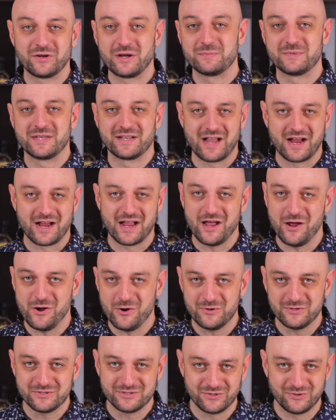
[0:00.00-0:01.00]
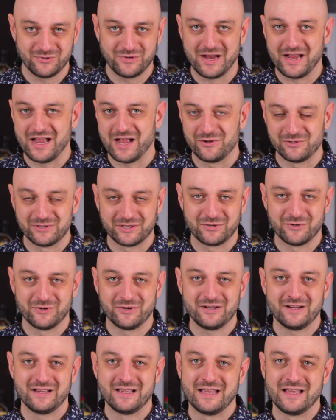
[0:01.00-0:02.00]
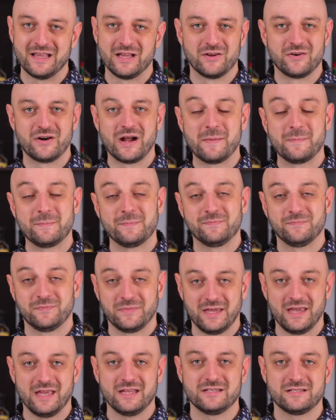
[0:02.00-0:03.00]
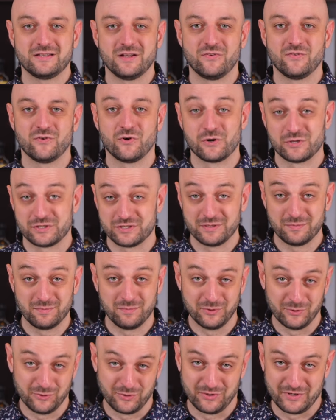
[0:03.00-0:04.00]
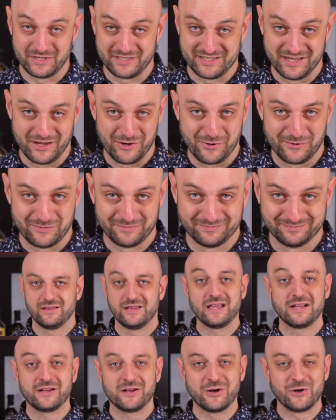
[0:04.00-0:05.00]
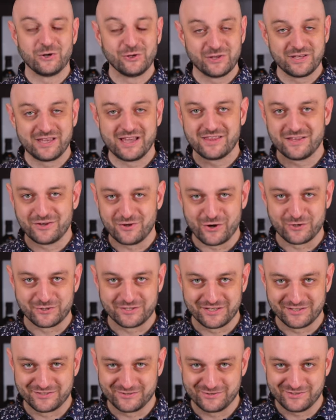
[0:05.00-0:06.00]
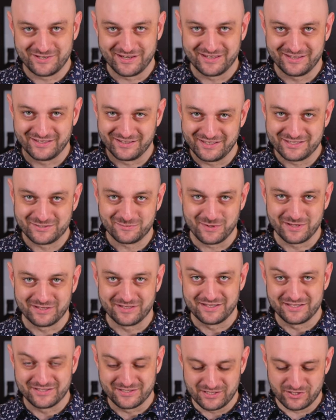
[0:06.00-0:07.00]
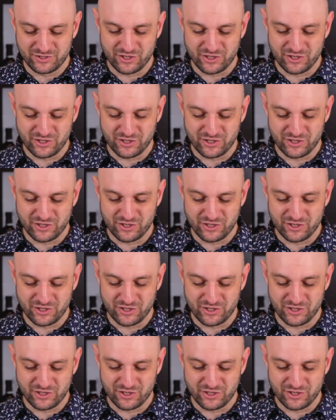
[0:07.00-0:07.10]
creme de cacao, so cacao liqueur, rum and, of course, Blue Curaçao. Like all the other cocktails today, this one is